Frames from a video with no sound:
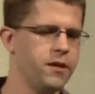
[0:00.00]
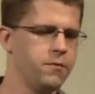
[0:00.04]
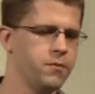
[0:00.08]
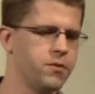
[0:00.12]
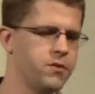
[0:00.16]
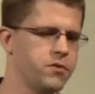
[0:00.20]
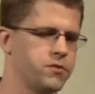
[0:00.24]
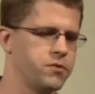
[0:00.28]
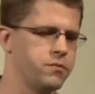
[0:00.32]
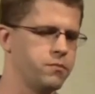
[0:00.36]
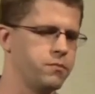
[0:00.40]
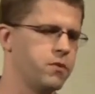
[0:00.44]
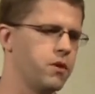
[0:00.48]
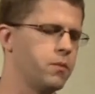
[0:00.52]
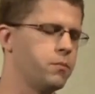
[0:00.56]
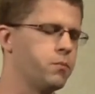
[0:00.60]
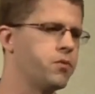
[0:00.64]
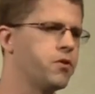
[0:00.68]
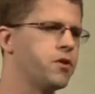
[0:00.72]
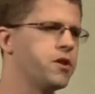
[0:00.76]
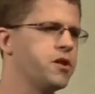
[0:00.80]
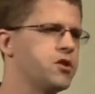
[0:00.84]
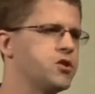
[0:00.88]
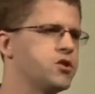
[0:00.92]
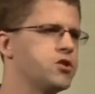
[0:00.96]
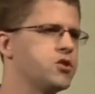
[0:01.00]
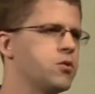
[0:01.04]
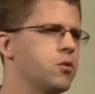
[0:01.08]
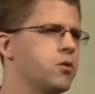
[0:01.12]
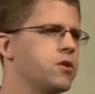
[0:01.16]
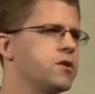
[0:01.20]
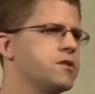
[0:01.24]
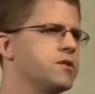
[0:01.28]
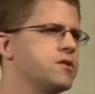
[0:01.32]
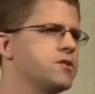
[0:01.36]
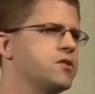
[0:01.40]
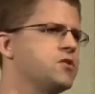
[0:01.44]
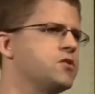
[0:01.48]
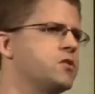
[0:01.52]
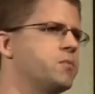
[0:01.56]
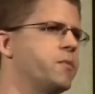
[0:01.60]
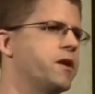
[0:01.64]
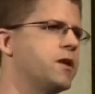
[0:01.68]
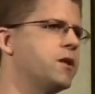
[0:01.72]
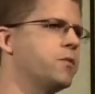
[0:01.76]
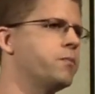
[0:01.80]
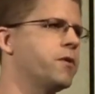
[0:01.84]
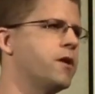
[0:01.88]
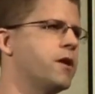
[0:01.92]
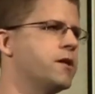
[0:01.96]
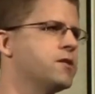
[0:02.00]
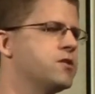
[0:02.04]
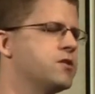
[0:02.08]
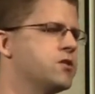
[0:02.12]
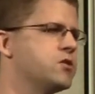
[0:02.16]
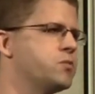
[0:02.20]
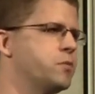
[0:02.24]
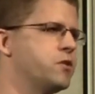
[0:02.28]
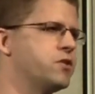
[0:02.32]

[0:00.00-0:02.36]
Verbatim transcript: it was a pretty short decision-making process,